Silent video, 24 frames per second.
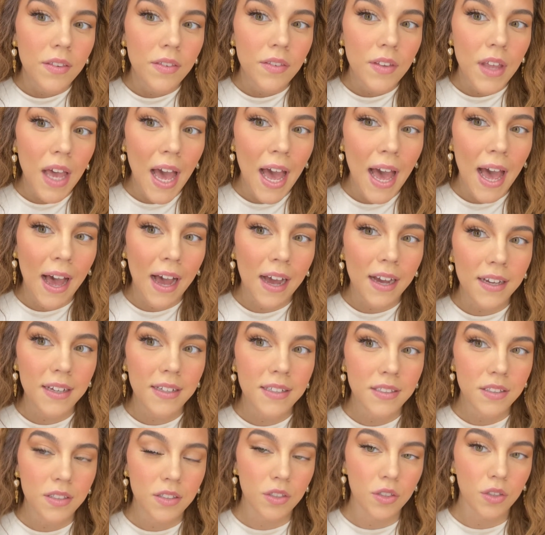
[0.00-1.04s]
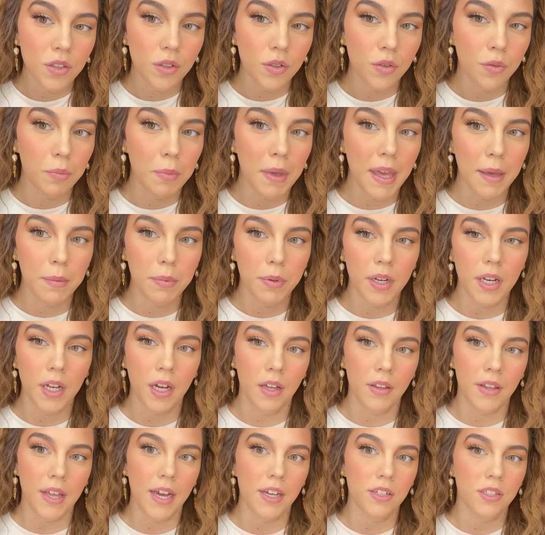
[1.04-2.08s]
hack to make putting
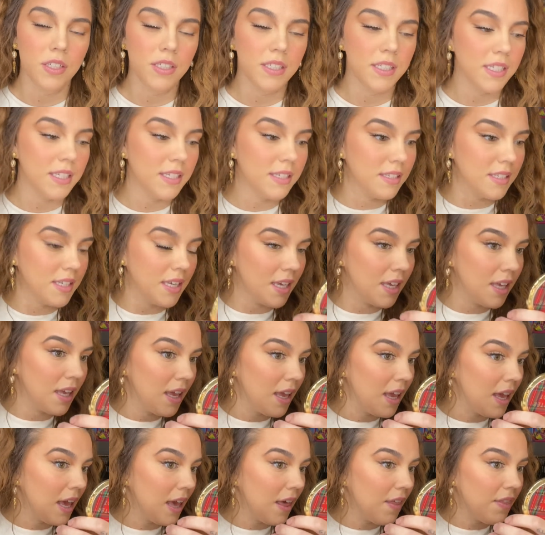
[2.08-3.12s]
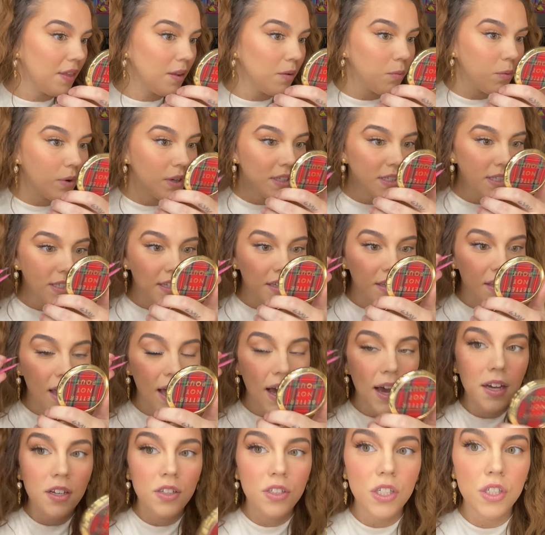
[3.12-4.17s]
on lashes easy. And then once the
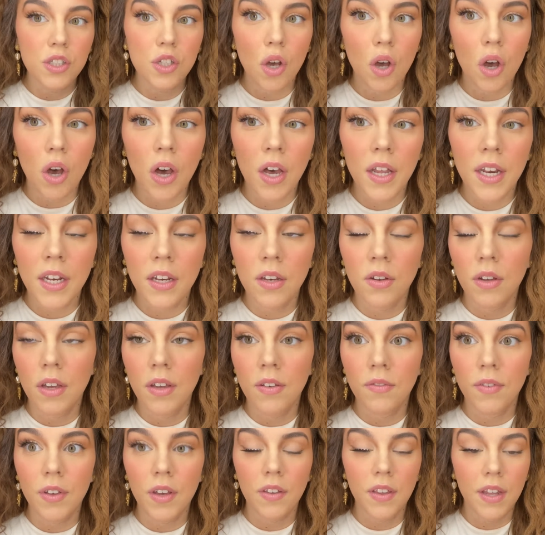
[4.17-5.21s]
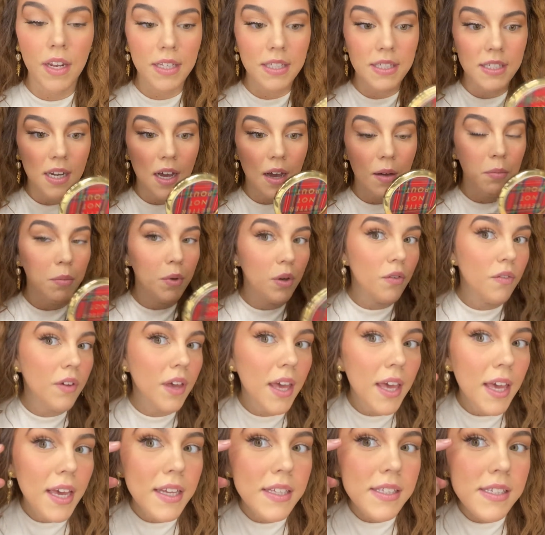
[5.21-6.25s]
lash is on and you can feel that it's not
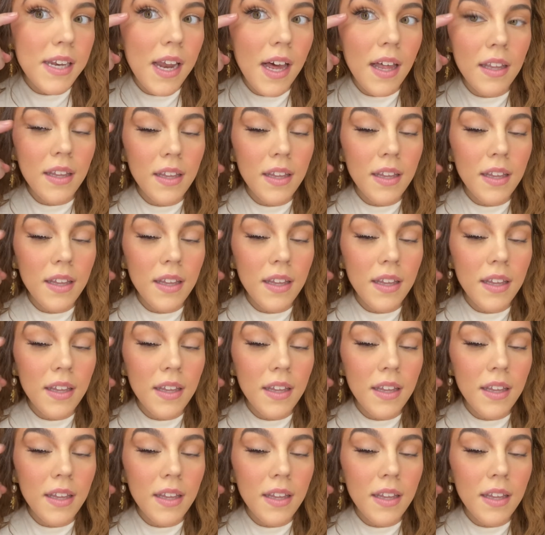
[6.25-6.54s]
moving, it's not